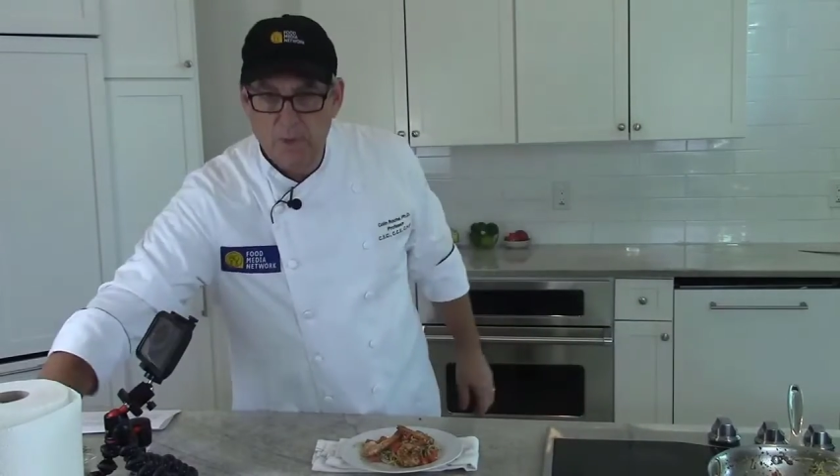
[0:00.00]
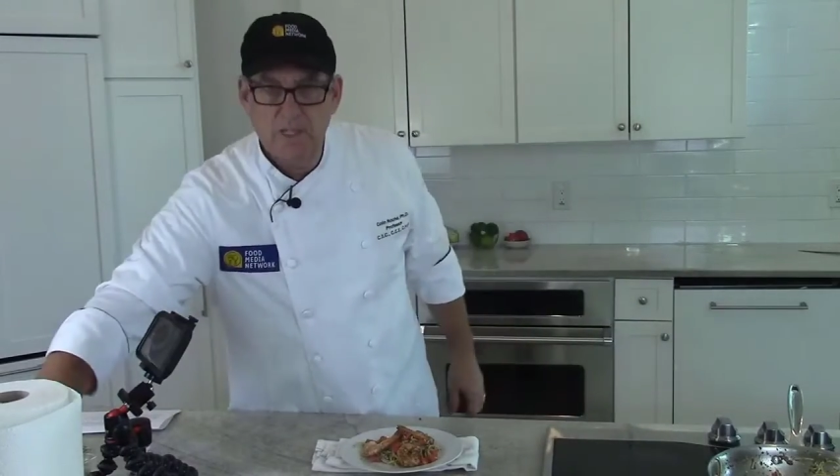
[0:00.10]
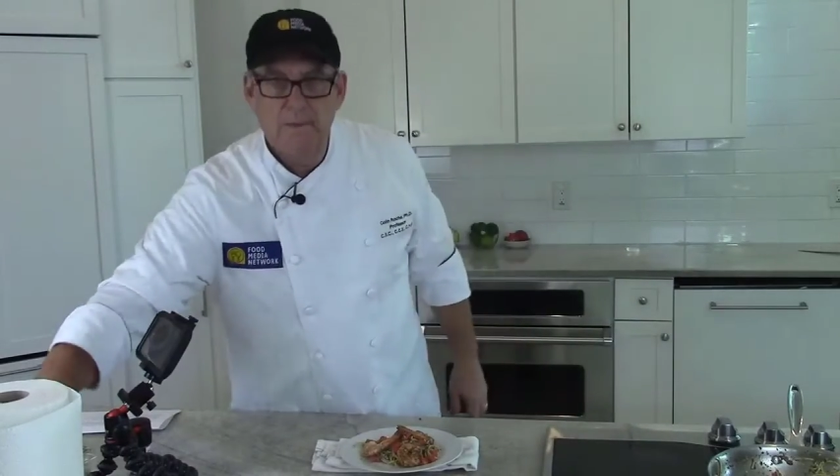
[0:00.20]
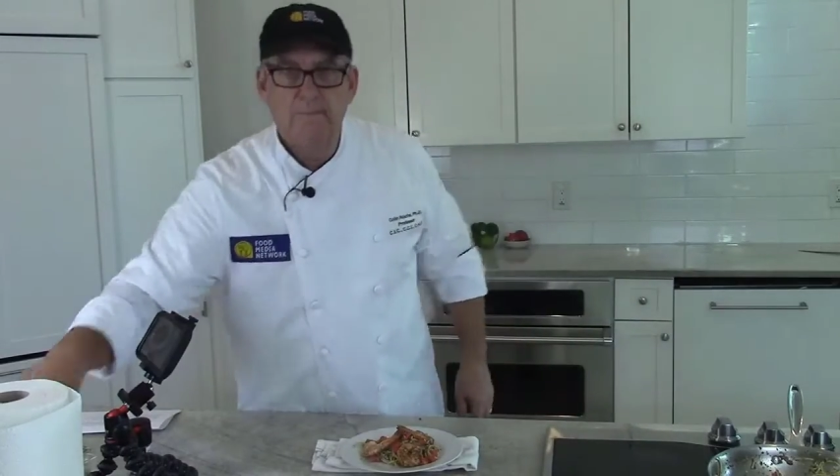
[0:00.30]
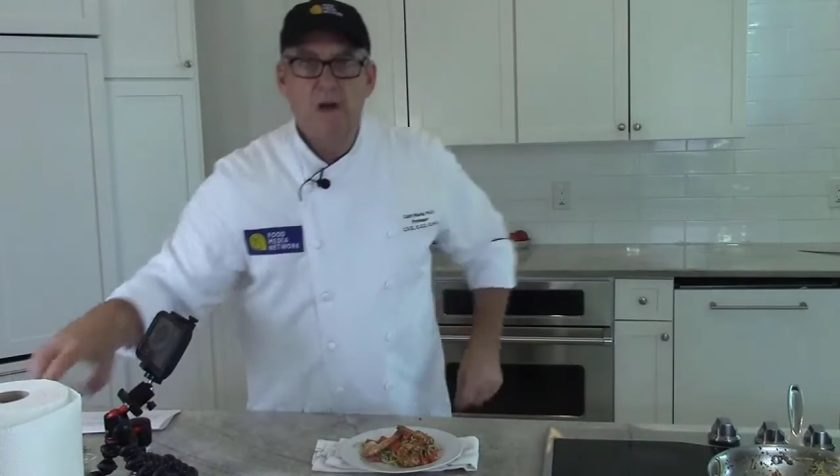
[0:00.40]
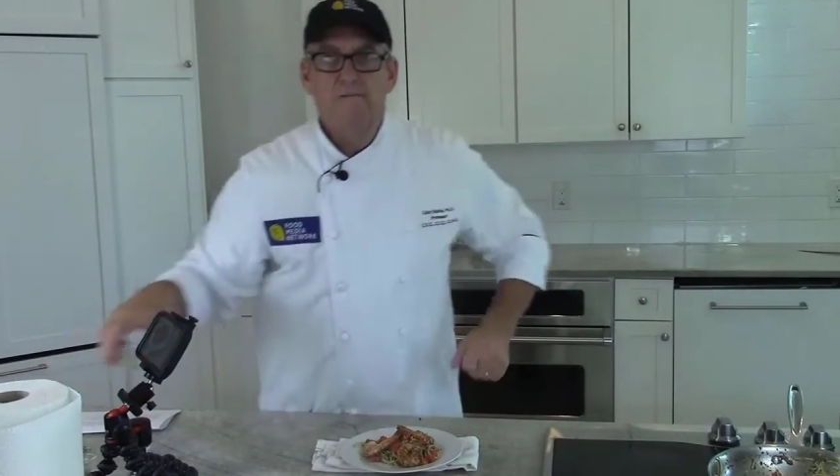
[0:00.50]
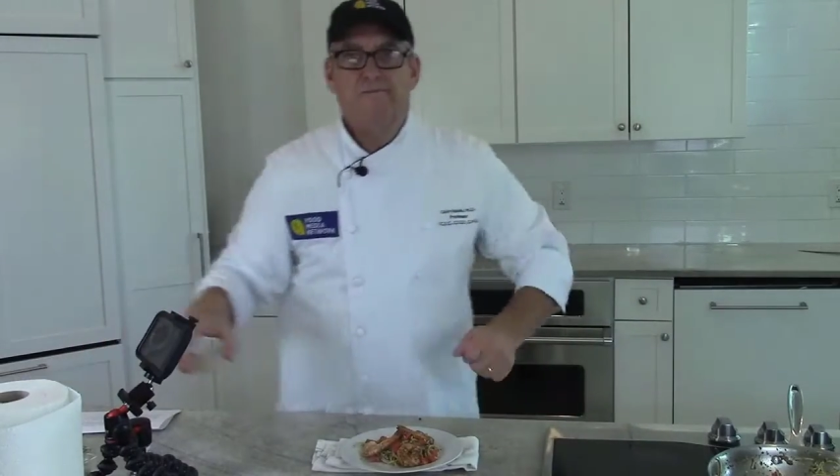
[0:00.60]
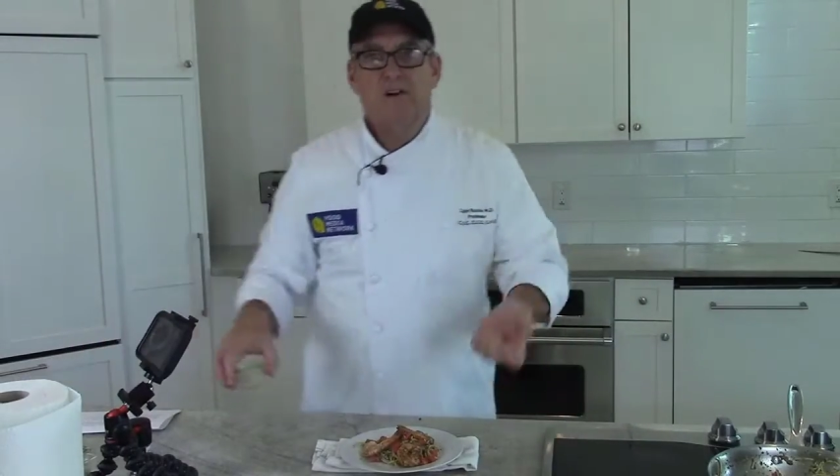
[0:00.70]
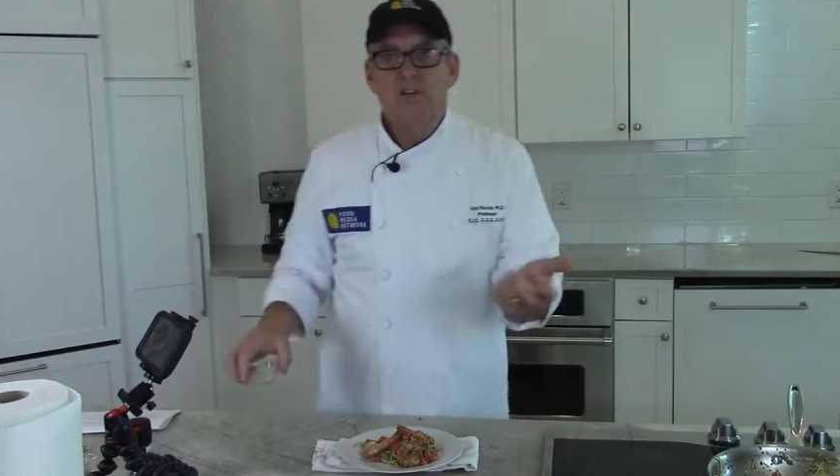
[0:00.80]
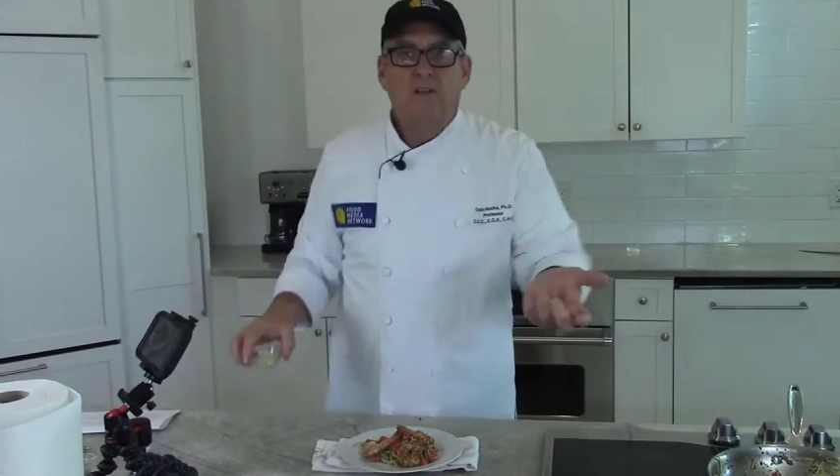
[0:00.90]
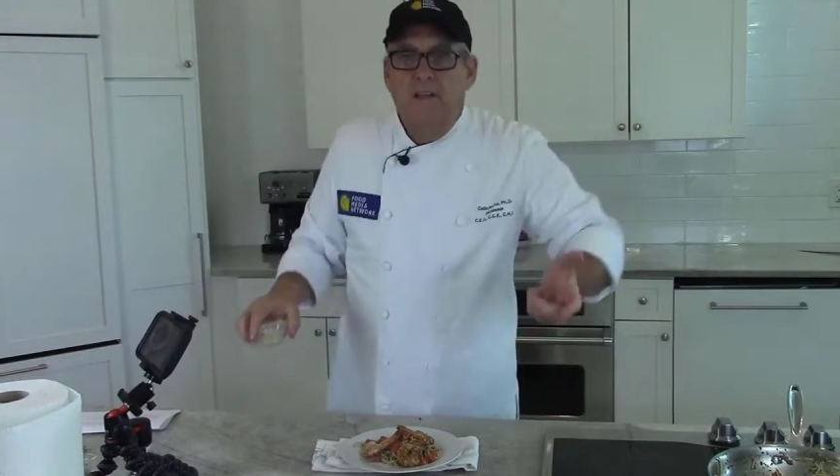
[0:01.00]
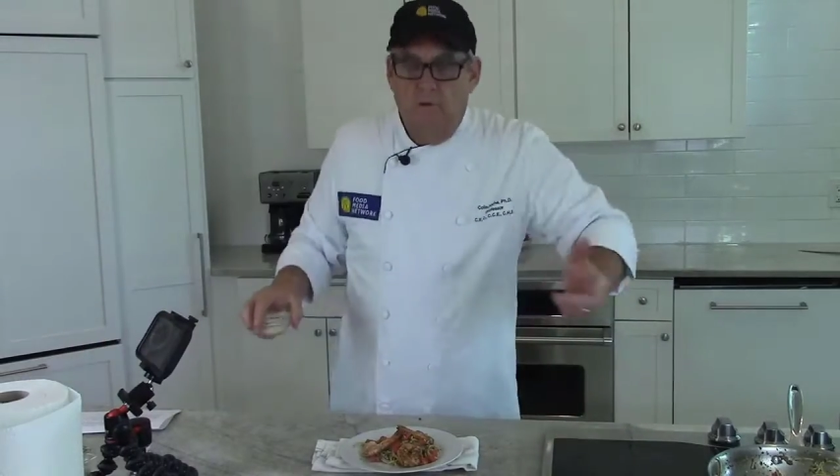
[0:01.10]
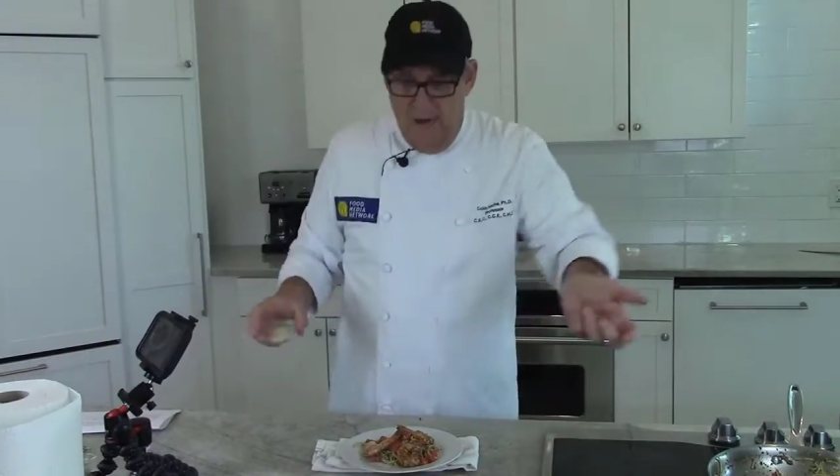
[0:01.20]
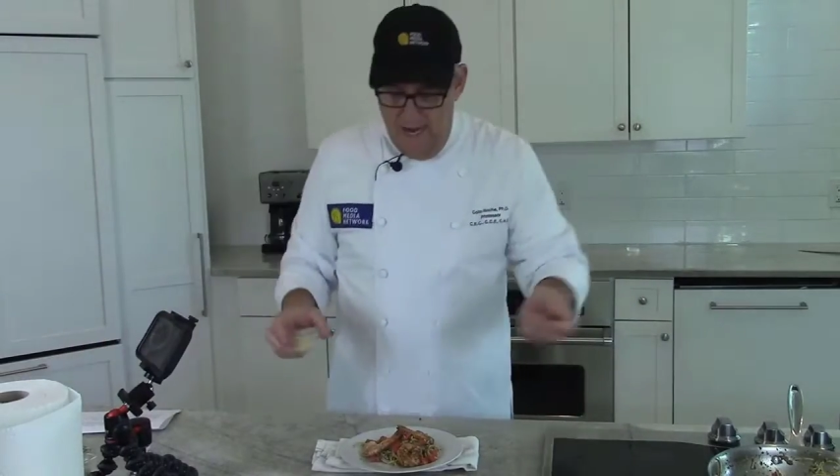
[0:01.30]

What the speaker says: You could put some freshly